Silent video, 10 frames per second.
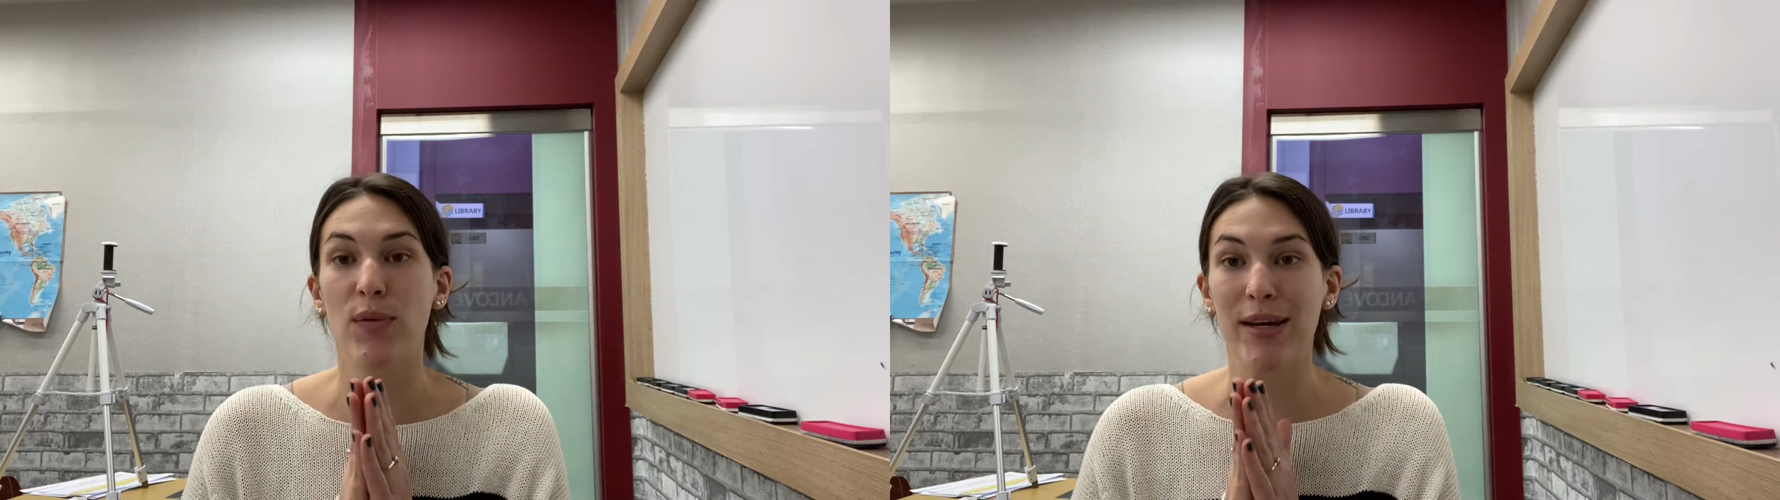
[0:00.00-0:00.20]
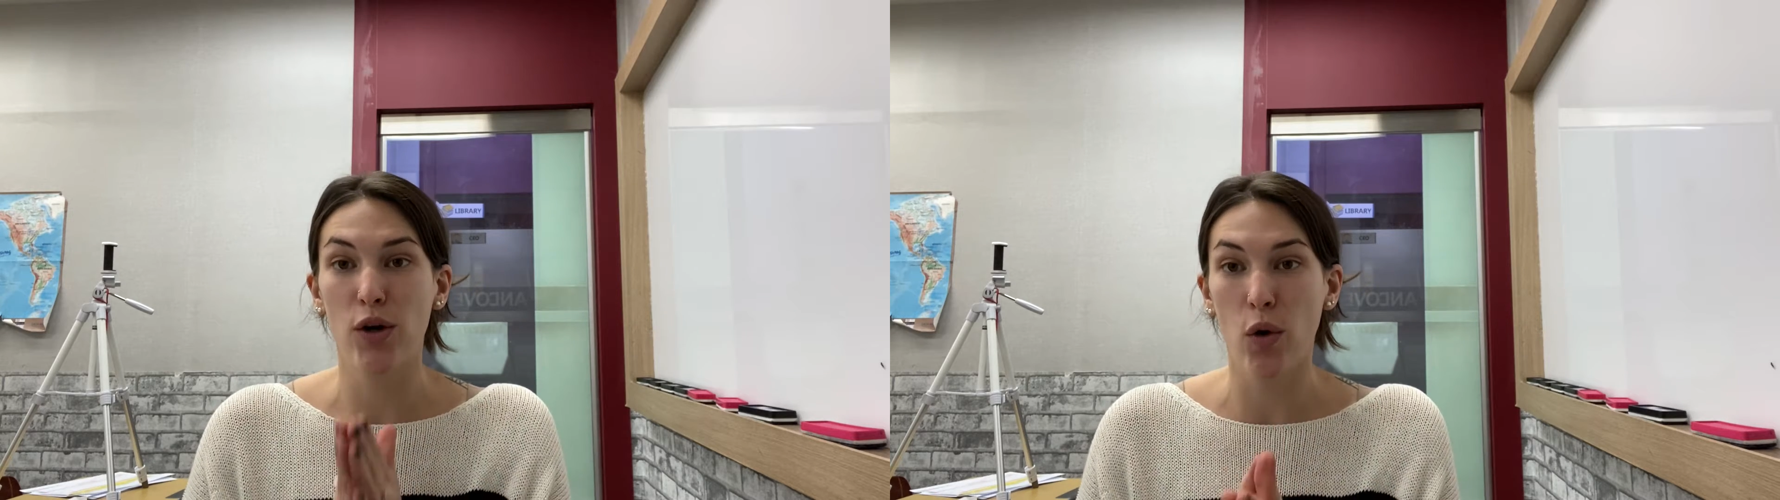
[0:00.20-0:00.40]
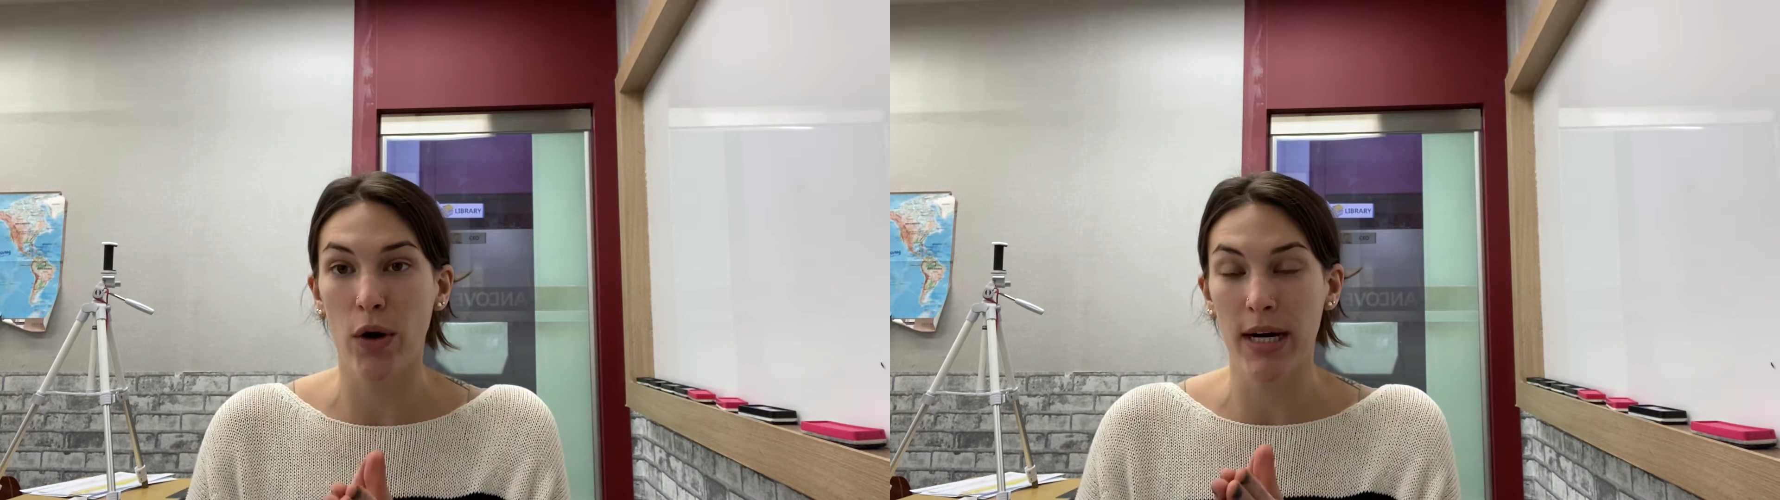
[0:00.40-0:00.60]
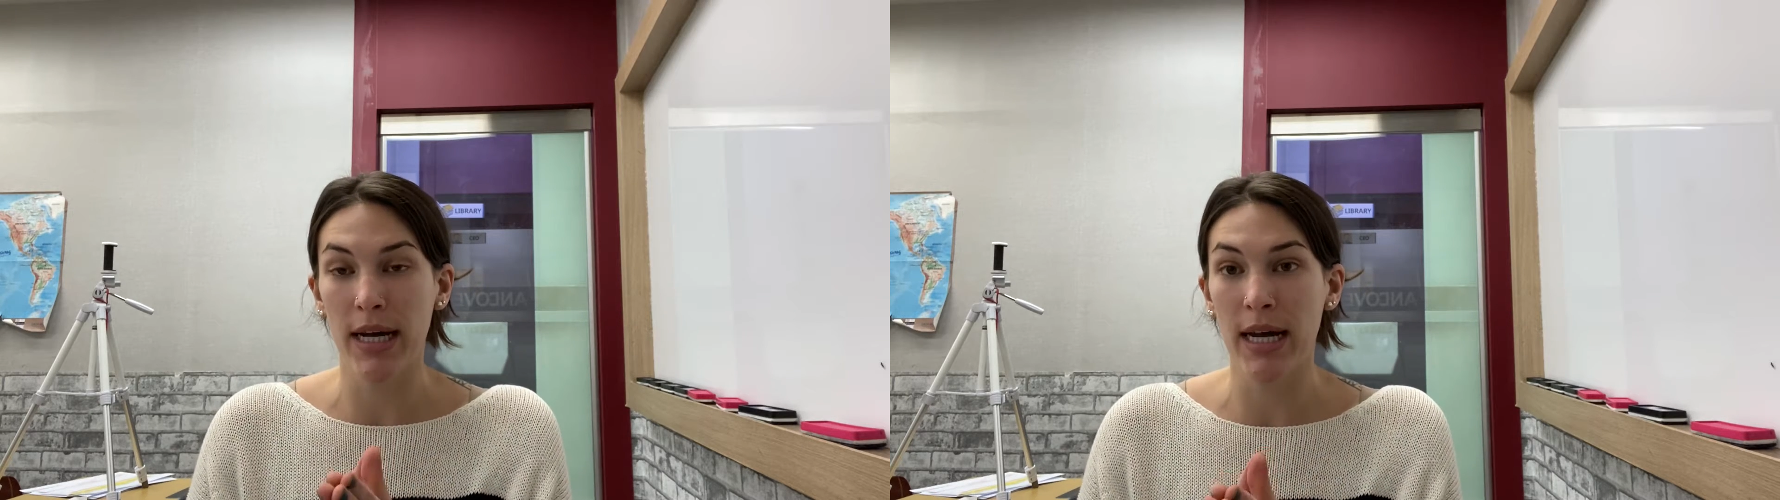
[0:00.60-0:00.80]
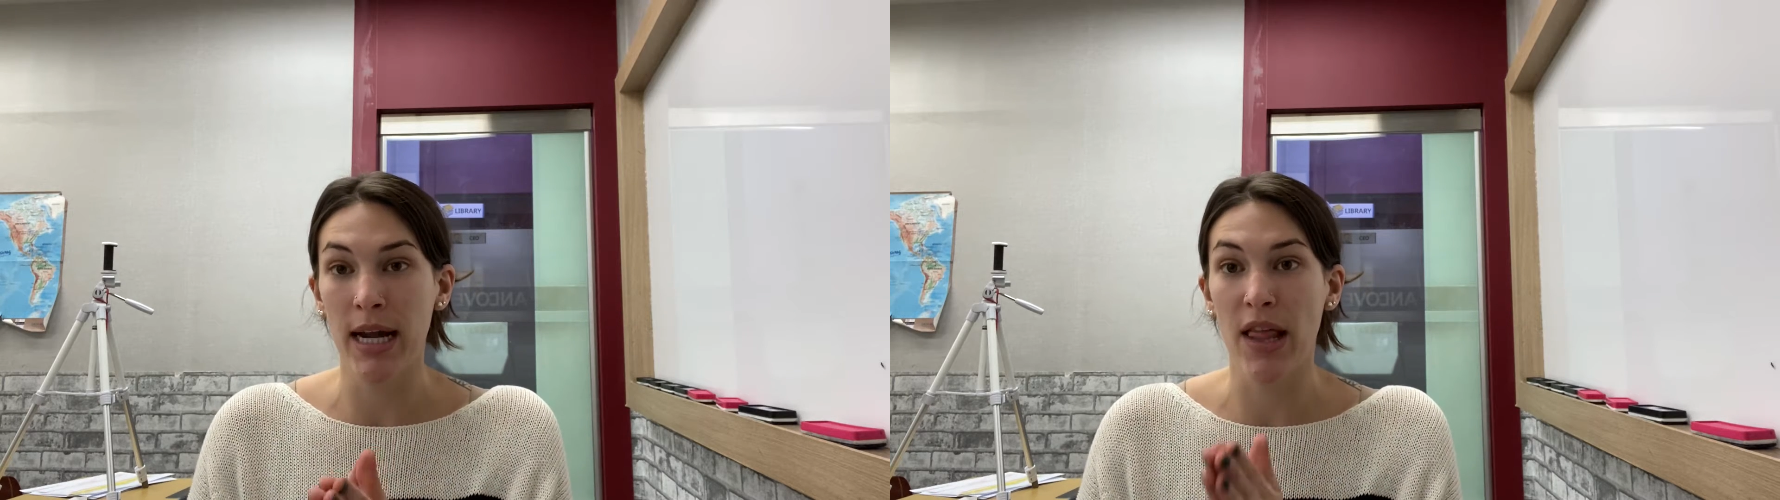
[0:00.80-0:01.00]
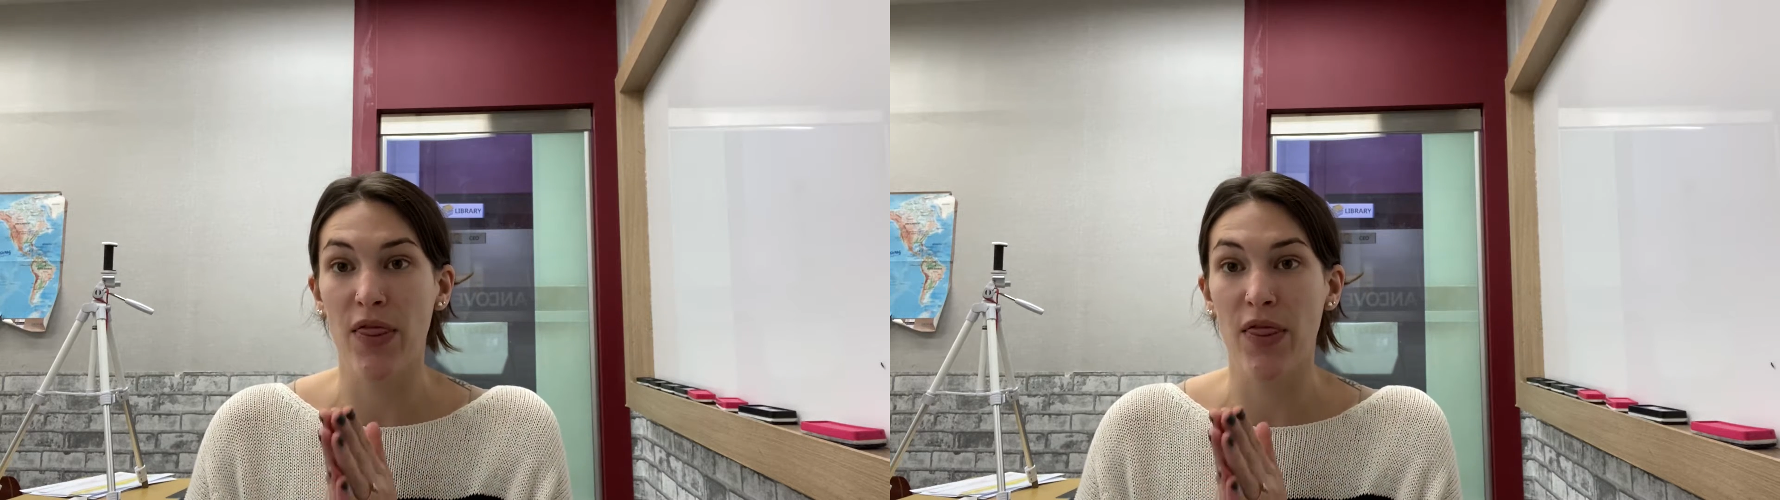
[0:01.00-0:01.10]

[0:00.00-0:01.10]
recorded